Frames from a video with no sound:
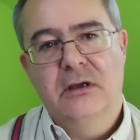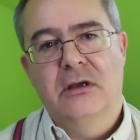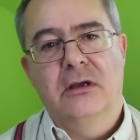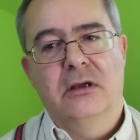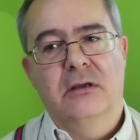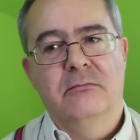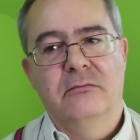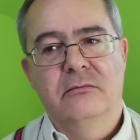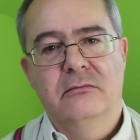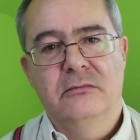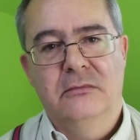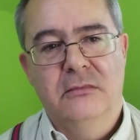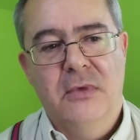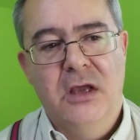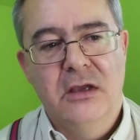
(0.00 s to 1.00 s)

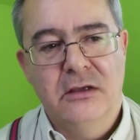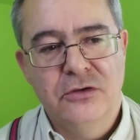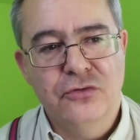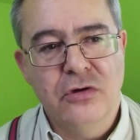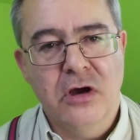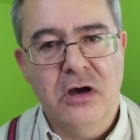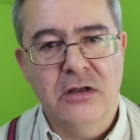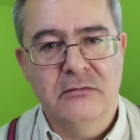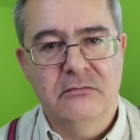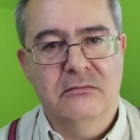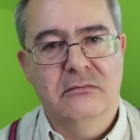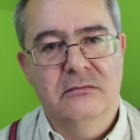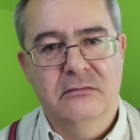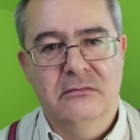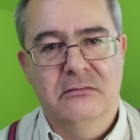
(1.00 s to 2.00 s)
You can't
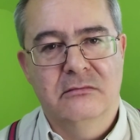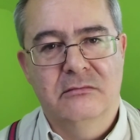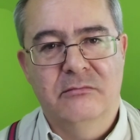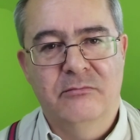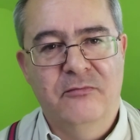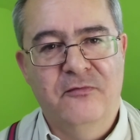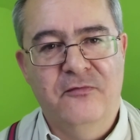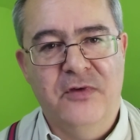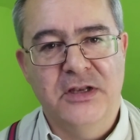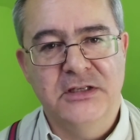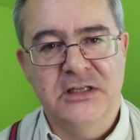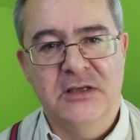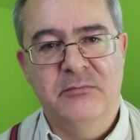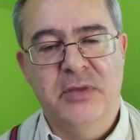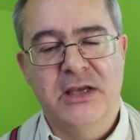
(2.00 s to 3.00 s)

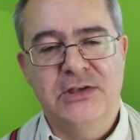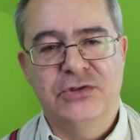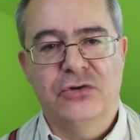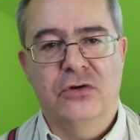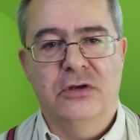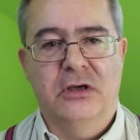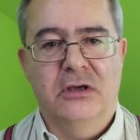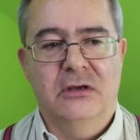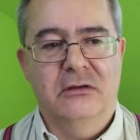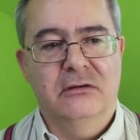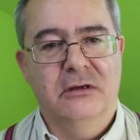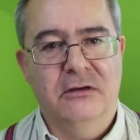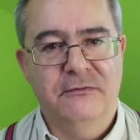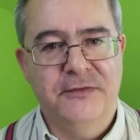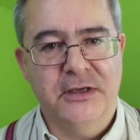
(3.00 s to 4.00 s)
fund it based on
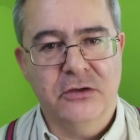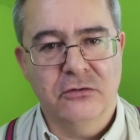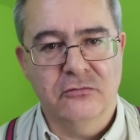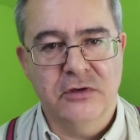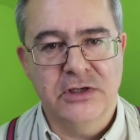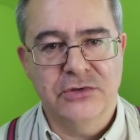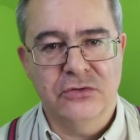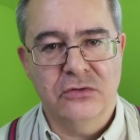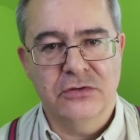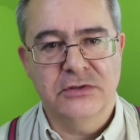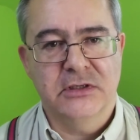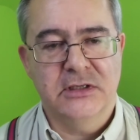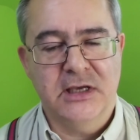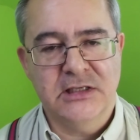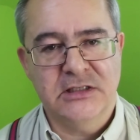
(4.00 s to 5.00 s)
a fickle resource.
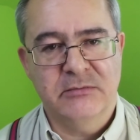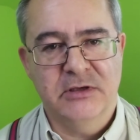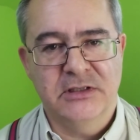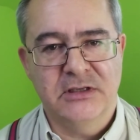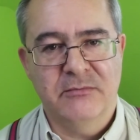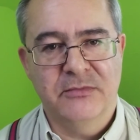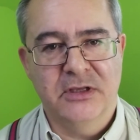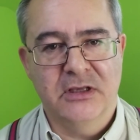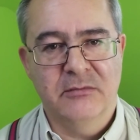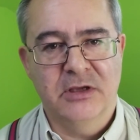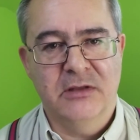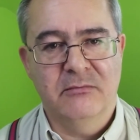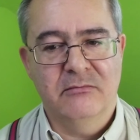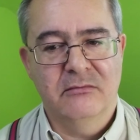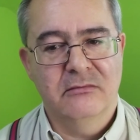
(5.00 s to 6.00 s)
It has to be something a
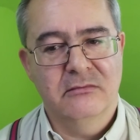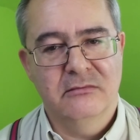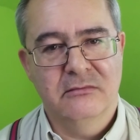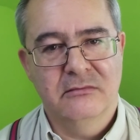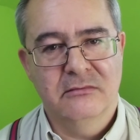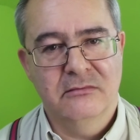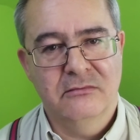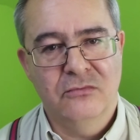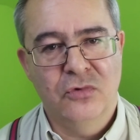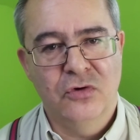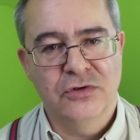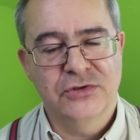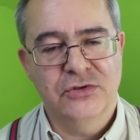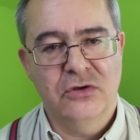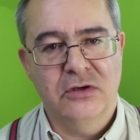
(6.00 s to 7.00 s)
bit more
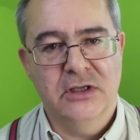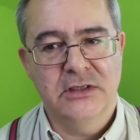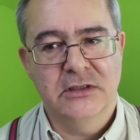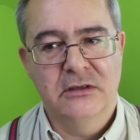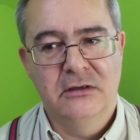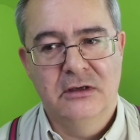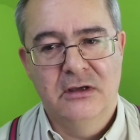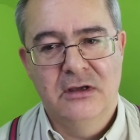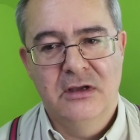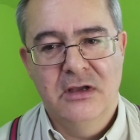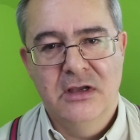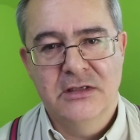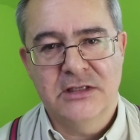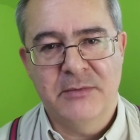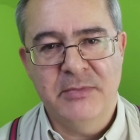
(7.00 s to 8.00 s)
solid.
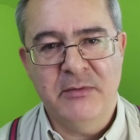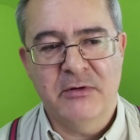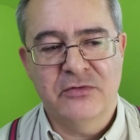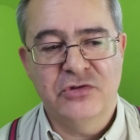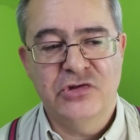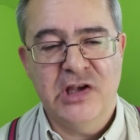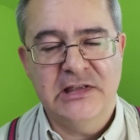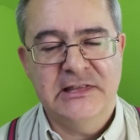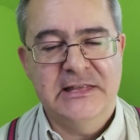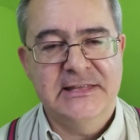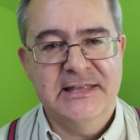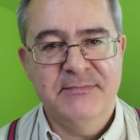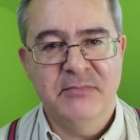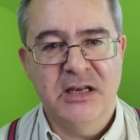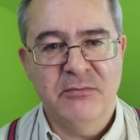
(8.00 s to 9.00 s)
Some people have suggested
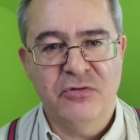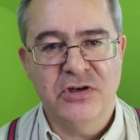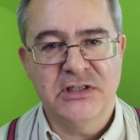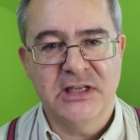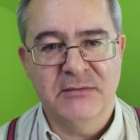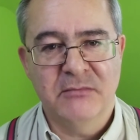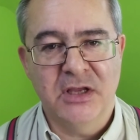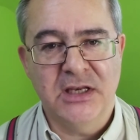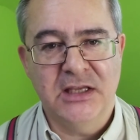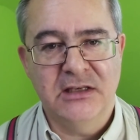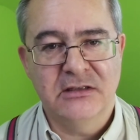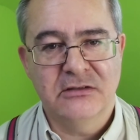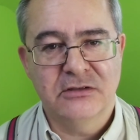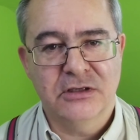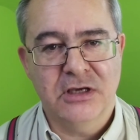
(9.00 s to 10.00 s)
simply printing money
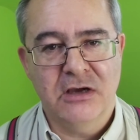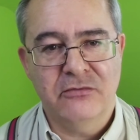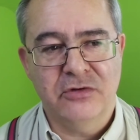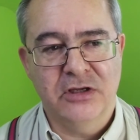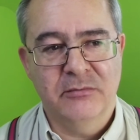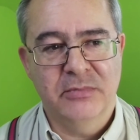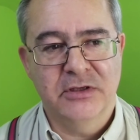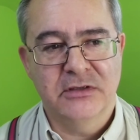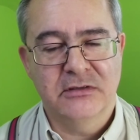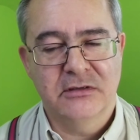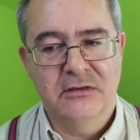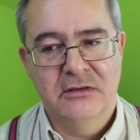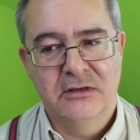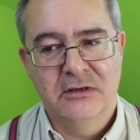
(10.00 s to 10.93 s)
to cover it, but